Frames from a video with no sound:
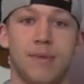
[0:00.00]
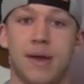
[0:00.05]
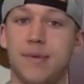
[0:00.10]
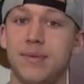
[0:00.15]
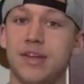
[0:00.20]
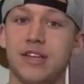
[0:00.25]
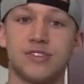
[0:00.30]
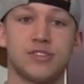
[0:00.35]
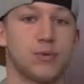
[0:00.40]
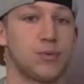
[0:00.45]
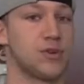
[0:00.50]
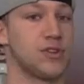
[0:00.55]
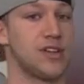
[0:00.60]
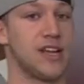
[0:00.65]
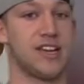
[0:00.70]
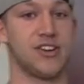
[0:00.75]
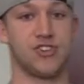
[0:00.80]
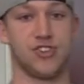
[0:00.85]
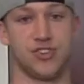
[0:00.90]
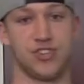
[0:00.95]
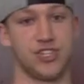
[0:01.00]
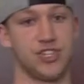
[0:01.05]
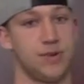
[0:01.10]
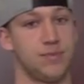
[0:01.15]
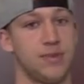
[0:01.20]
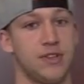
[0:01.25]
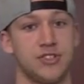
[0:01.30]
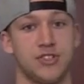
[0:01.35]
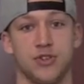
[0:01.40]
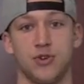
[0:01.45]
Maybe it's a relationship
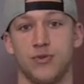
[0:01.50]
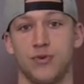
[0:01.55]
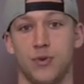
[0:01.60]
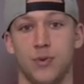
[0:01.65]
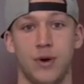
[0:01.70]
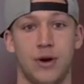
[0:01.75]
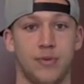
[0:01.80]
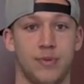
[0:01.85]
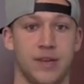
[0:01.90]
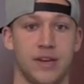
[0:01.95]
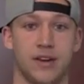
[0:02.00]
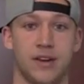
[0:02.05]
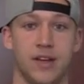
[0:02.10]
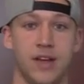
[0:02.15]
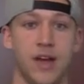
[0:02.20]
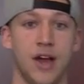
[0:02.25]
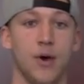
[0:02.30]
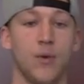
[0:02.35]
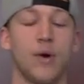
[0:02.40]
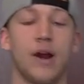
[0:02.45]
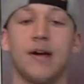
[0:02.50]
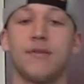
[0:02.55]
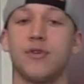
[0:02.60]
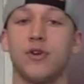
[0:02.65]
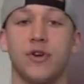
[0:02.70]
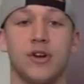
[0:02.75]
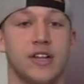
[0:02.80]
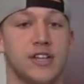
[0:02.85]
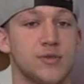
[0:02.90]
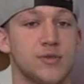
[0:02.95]
that's overwhelming. Whatever
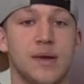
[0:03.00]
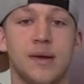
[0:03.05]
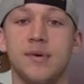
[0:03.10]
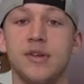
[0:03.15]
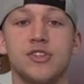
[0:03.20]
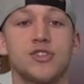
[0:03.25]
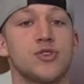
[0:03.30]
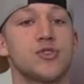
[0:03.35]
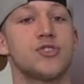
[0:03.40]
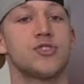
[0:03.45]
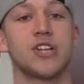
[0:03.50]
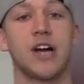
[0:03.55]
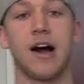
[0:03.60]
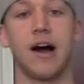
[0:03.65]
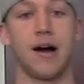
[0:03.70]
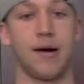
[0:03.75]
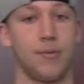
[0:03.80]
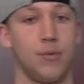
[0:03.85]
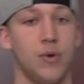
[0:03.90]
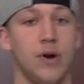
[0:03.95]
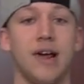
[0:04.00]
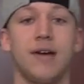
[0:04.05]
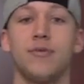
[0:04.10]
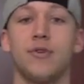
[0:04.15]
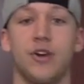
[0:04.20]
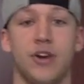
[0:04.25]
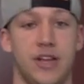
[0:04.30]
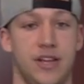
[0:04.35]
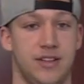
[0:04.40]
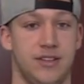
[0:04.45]
it maybe it's your job, whatever
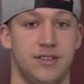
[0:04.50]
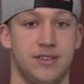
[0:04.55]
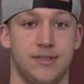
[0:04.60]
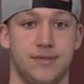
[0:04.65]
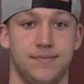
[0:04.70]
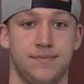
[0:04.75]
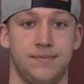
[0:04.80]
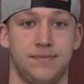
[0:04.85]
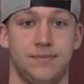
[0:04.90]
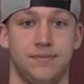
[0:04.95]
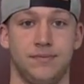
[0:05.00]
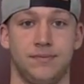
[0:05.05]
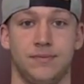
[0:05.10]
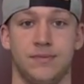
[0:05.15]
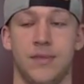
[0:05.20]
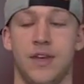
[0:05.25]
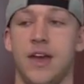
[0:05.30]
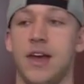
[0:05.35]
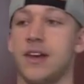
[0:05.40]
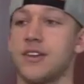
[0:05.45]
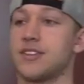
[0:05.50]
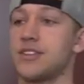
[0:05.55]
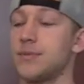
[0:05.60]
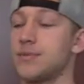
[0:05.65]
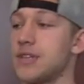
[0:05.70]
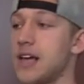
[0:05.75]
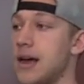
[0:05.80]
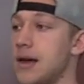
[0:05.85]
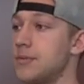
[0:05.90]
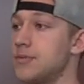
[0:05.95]
it is.
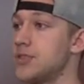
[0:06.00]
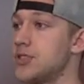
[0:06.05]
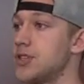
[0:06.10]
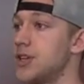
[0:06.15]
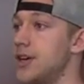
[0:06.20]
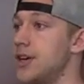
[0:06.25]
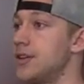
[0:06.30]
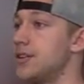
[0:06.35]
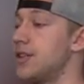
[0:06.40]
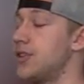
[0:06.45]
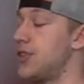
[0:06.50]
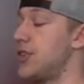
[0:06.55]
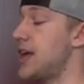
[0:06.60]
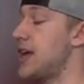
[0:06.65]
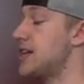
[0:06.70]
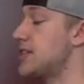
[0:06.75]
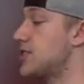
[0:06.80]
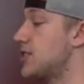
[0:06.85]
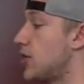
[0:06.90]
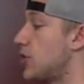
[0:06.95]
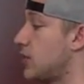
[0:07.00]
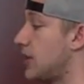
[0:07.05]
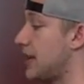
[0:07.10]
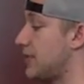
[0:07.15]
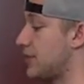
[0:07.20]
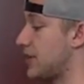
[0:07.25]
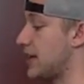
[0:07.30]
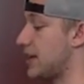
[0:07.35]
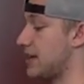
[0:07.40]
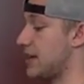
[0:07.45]
Sometimes the things in our
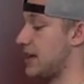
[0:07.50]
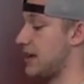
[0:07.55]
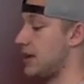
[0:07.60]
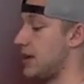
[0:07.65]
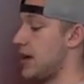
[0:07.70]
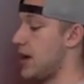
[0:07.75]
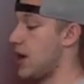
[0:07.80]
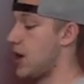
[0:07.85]
life can get